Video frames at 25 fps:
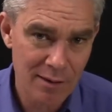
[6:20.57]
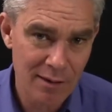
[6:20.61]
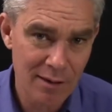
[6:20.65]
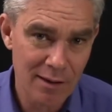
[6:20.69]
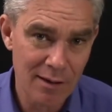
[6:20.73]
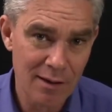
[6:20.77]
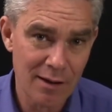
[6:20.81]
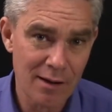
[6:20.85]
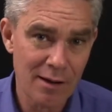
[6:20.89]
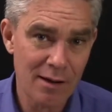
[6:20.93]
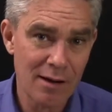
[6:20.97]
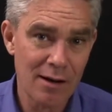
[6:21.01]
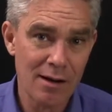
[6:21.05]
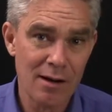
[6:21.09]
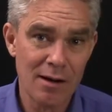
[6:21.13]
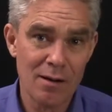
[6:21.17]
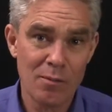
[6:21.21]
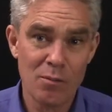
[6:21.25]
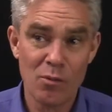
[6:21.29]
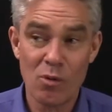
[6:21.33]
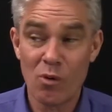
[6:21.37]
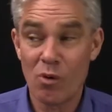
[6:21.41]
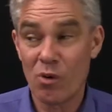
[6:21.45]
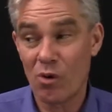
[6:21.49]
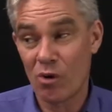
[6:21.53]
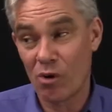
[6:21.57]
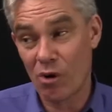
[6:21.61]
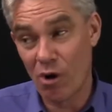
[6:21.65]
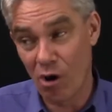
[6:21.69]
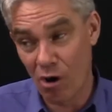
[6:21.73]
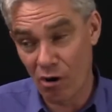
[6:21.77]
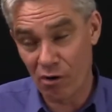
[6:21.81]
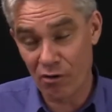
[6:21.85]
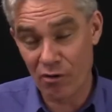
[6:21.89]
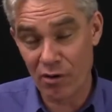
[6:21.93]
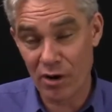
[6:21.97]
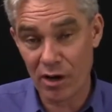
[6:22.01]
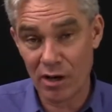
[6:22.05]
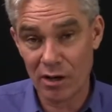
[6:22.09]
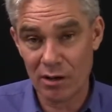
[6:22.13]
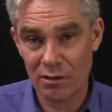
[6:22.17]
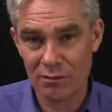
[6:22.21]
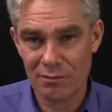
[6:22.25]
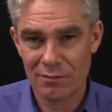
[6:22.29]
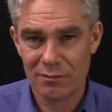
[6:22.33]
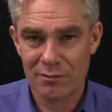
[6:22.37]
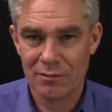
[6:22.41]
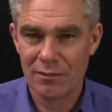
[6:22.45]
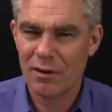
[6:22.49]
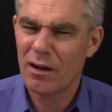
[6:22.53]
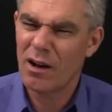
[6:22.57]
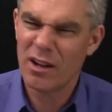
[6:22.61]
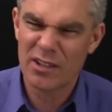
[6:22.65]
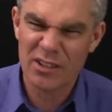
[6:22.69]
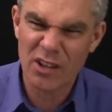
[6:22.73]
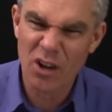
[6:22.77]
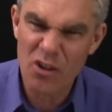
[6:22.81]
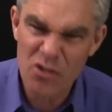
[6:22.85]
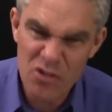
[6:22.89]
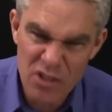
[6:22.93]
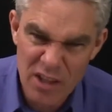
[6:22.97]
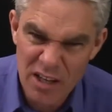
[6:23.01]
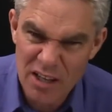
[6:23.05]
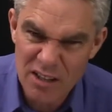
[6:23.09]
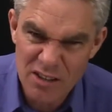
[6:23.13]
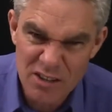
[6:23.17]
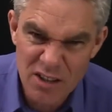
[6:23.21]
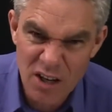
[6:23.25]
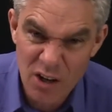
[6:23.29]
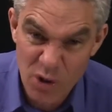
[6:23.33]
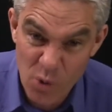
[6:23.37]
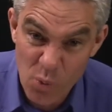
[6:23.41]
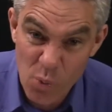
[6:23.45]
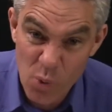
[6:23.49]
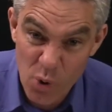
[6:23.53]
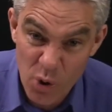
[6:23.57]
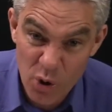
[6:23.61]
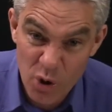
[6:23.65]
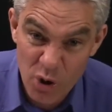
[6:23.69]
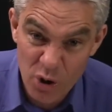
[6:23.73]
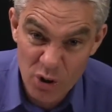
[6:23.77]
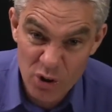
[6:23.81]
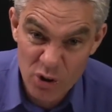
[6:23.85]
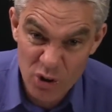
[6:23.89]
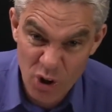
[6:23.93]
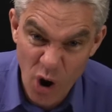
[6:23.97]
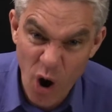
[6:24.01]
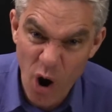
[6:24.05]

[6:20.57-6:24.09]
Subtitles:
or concrete. I don't think it's going to work on